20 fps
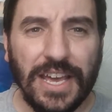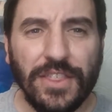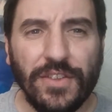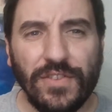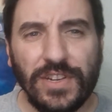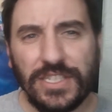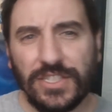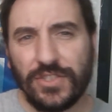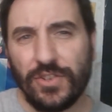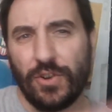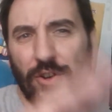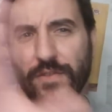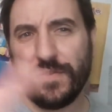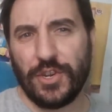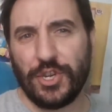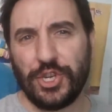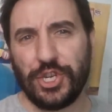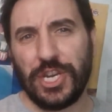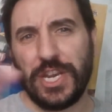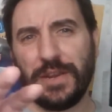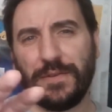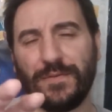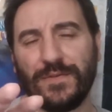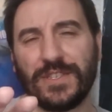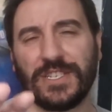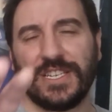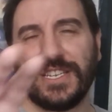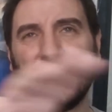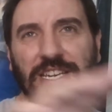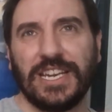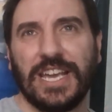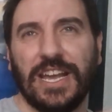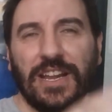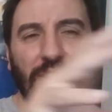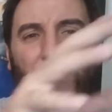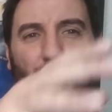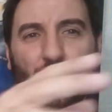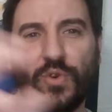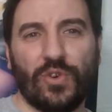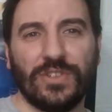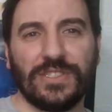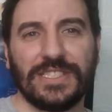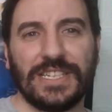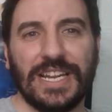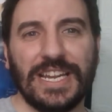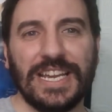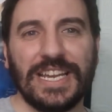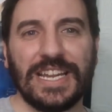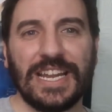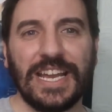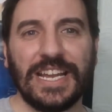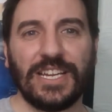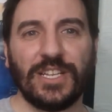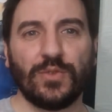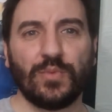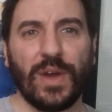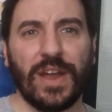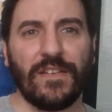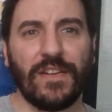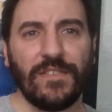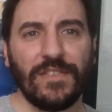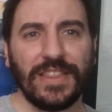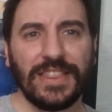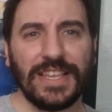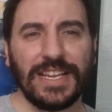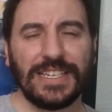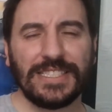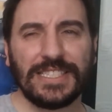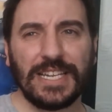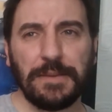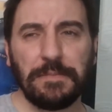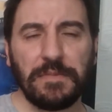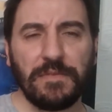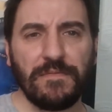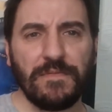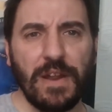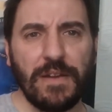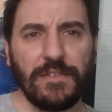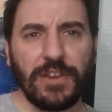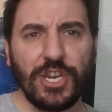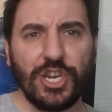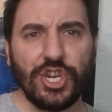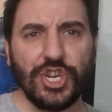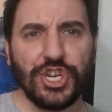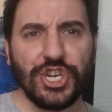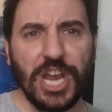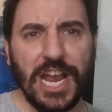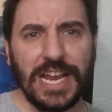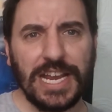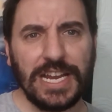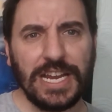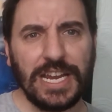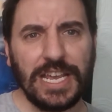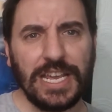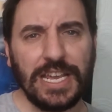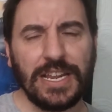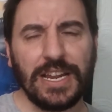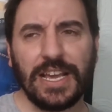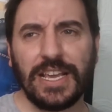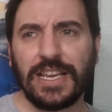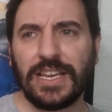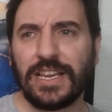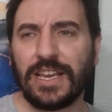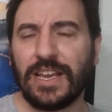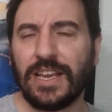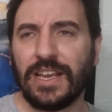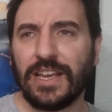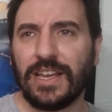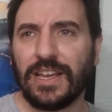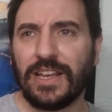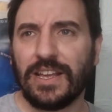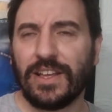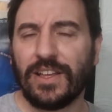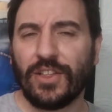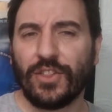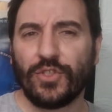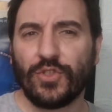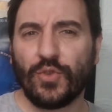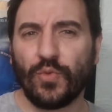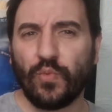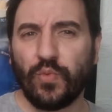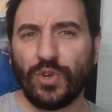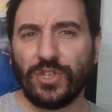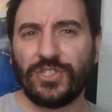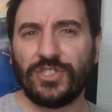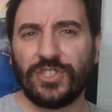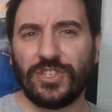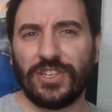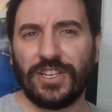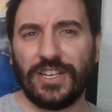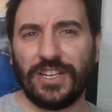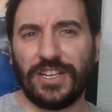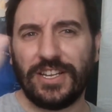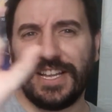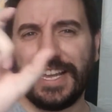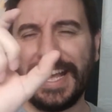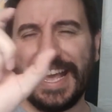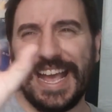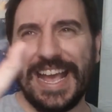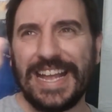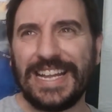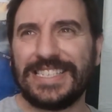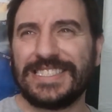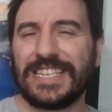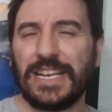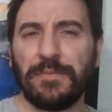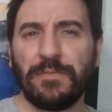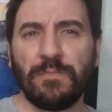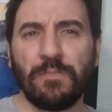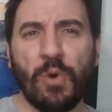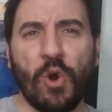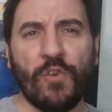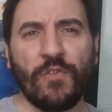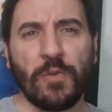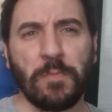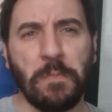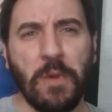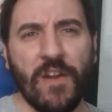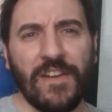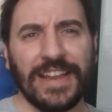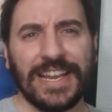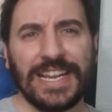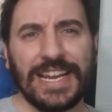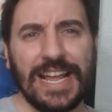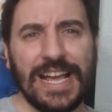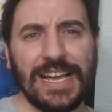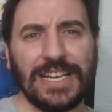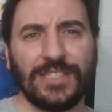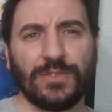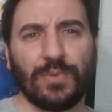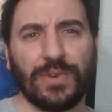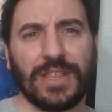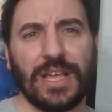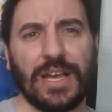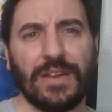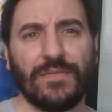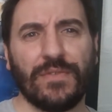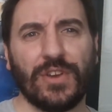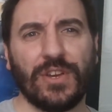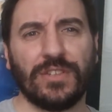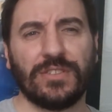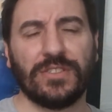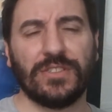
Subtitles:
there is sort of a shift, and you get towards the late 90s where everything seemed very shiny. Like, it seemed more Americanized with adverts